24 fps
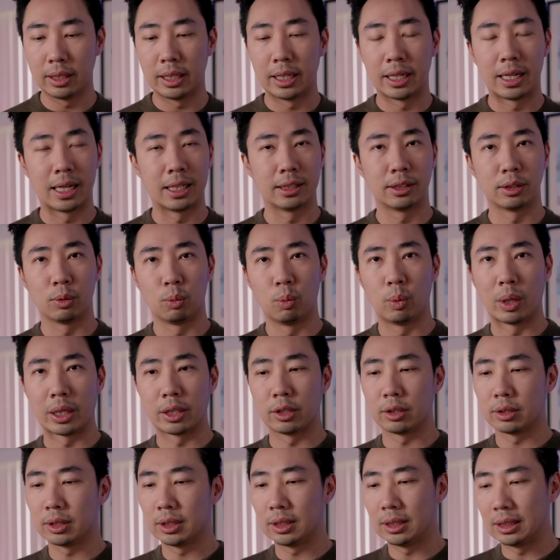It has a
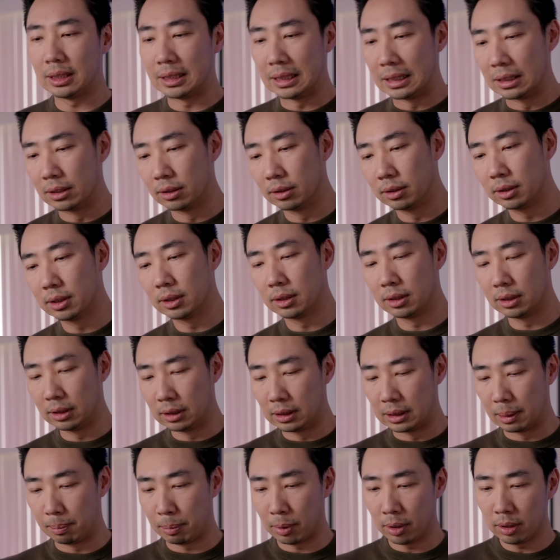weather sealed
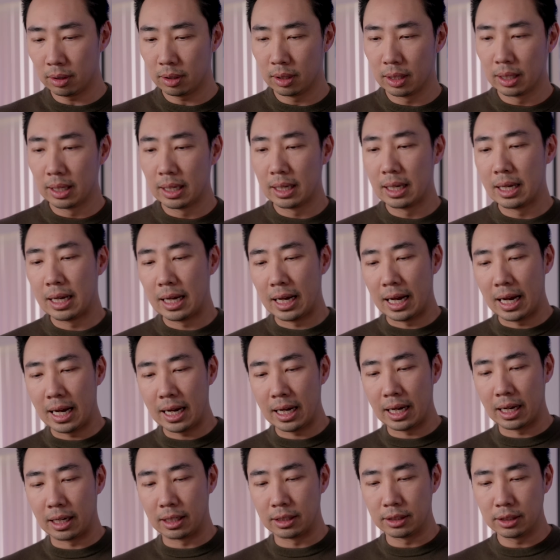zipper,
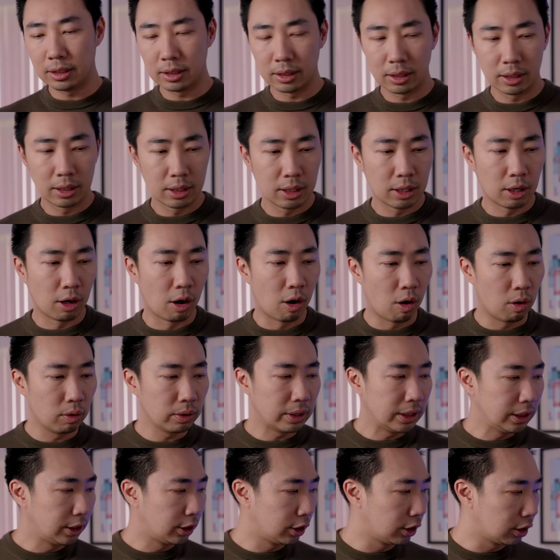and all
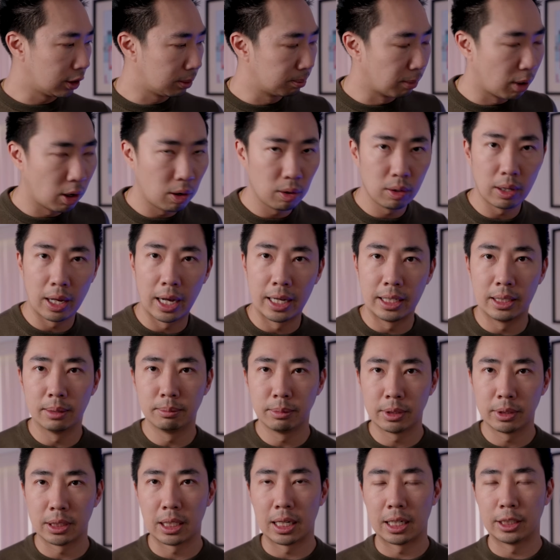these small
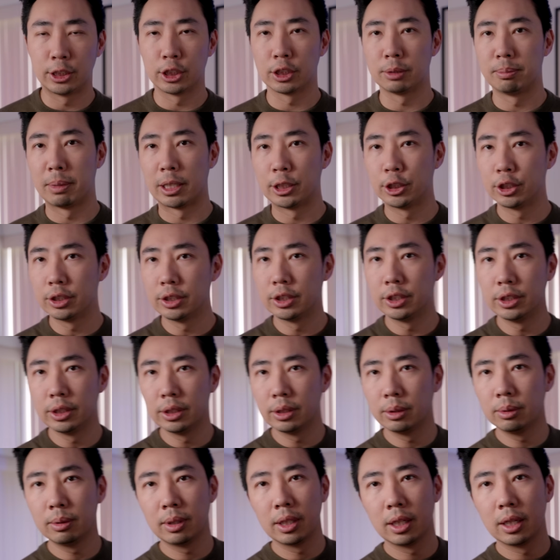items that I just mentioned to
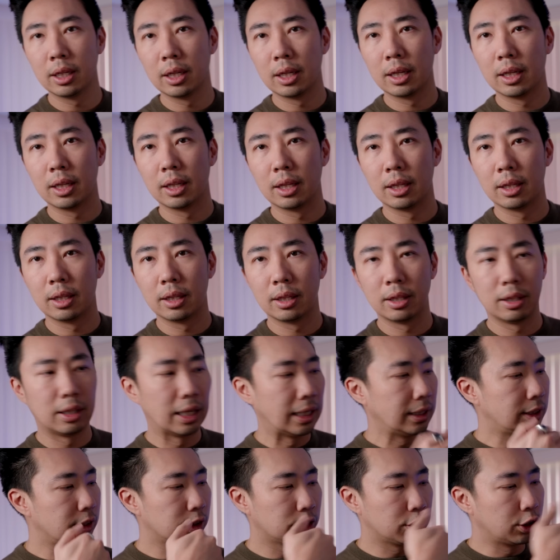you, they
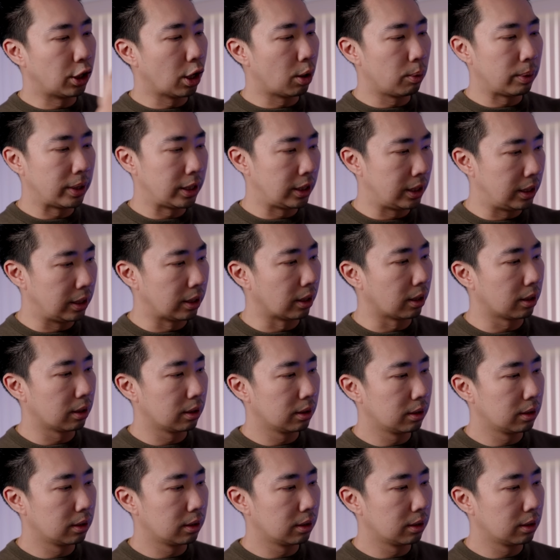just go in here.